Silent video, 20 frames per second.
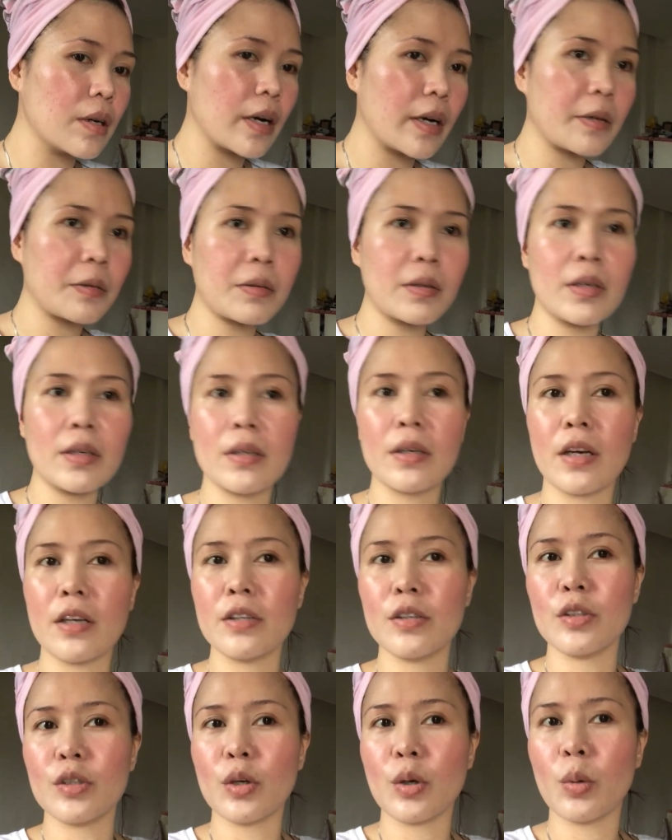I think, I
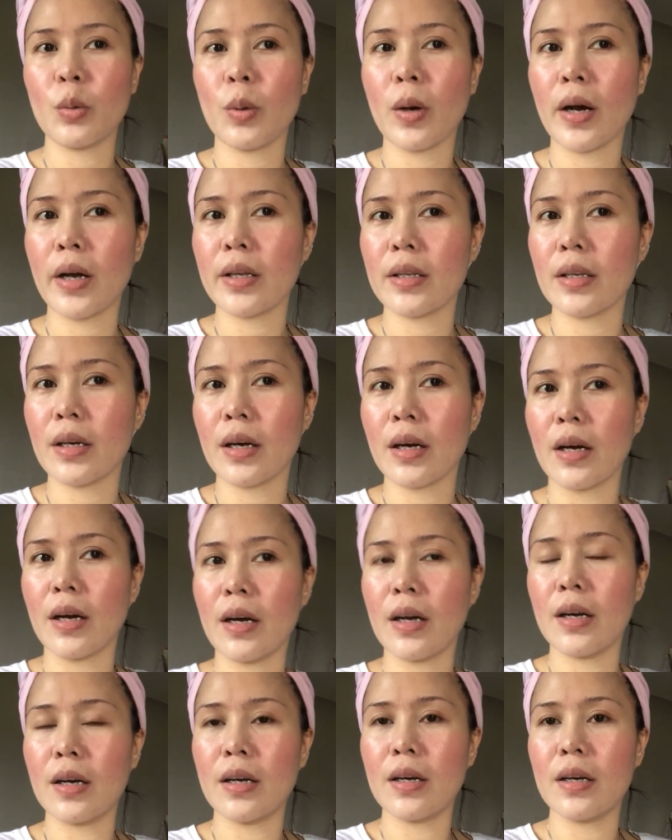don't know why
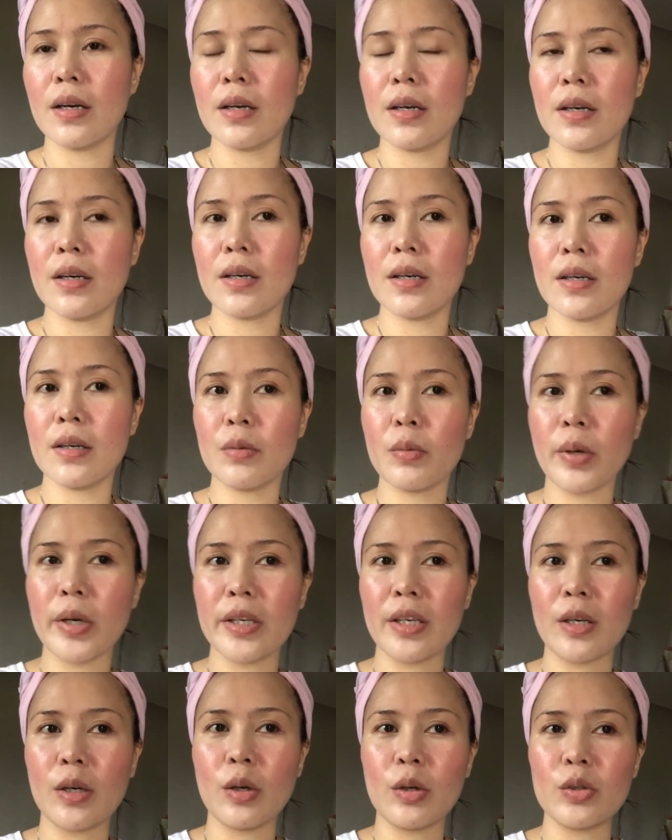the
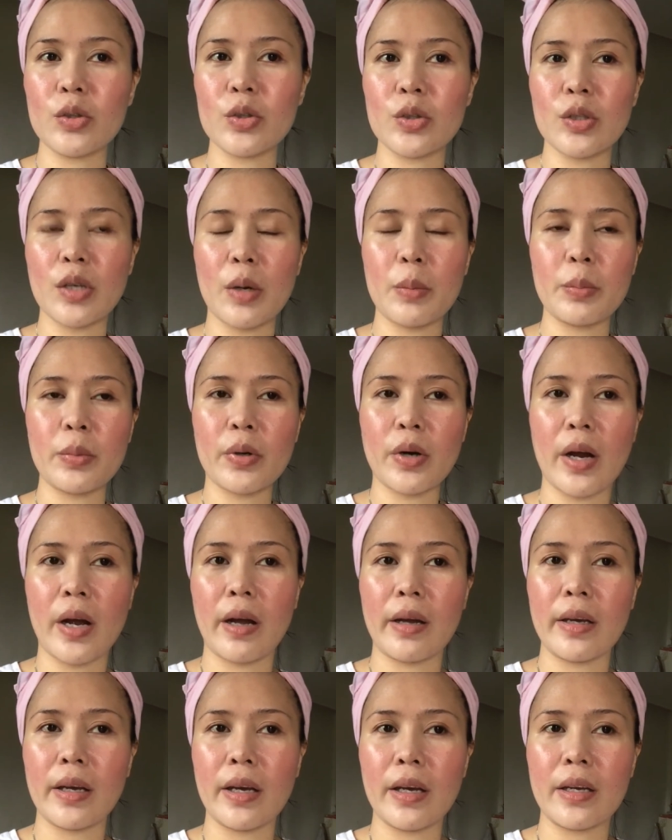goat stopped
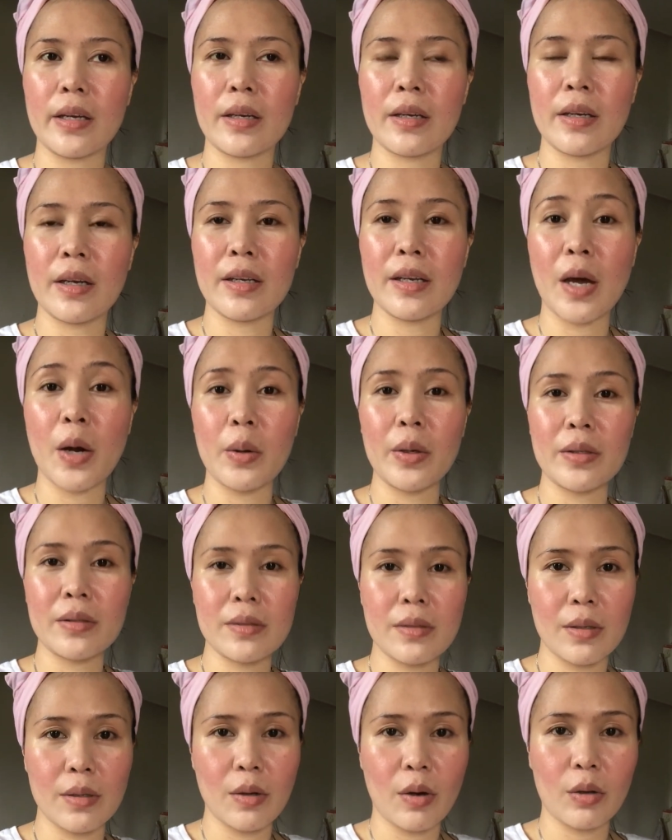crying. And now it's
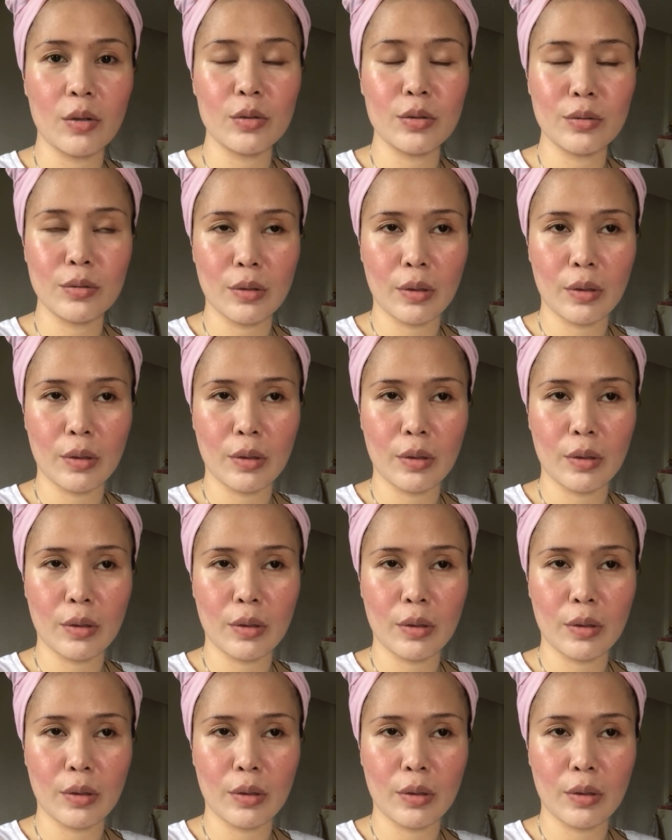the dog's